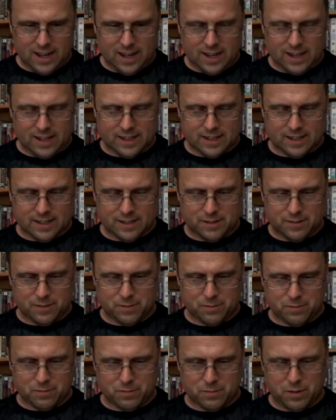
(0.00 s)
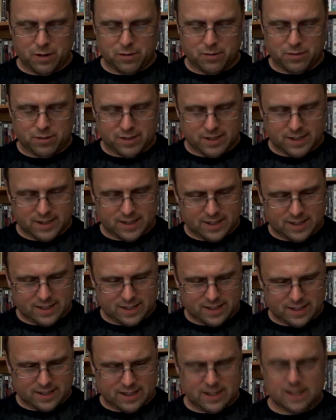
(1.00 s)
Obviously,
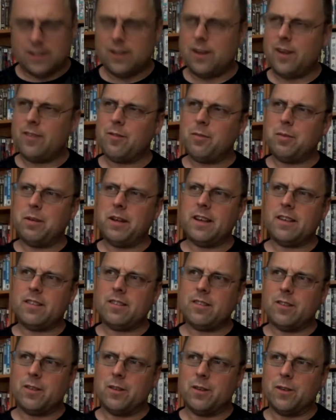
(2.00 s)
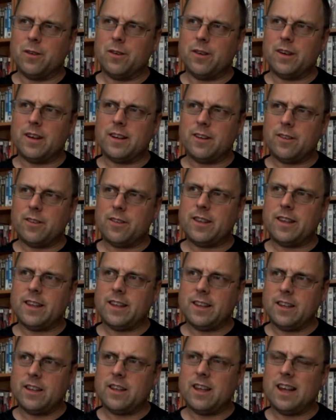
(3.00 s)
I don't have a PS2 gun. I don't
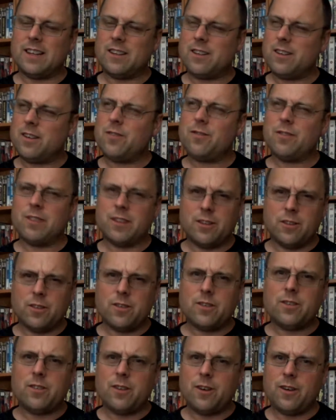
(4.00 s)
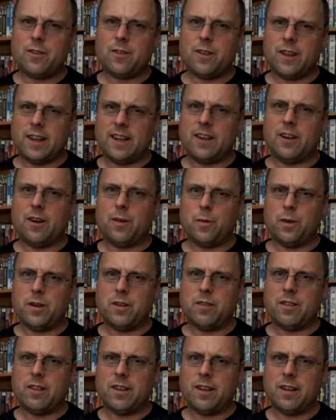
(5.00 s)
know if the gun con I got
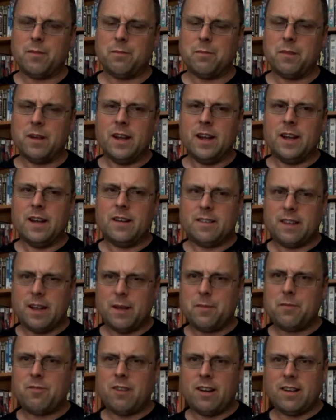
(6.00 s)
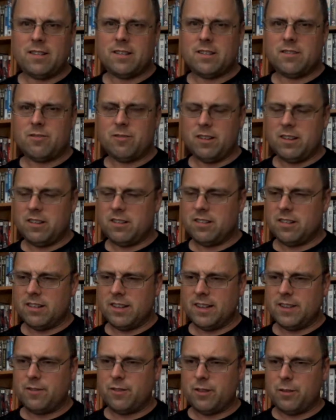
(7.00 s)
with Time Crisis
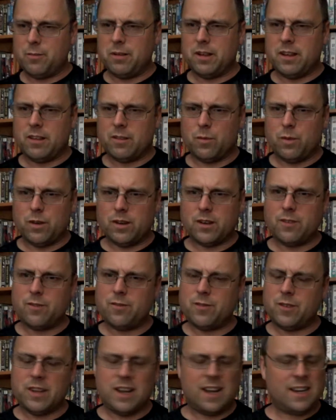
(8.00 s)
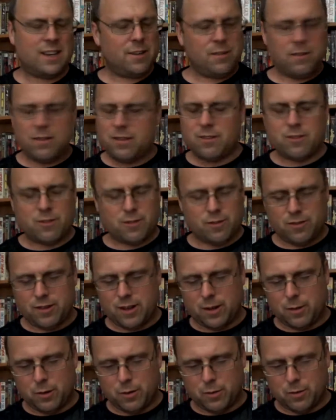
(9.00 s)
recently for the PS1. I'm not sure if
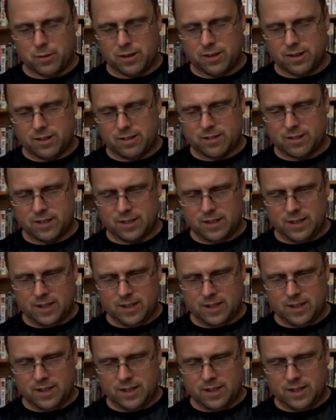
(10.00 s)
that one works.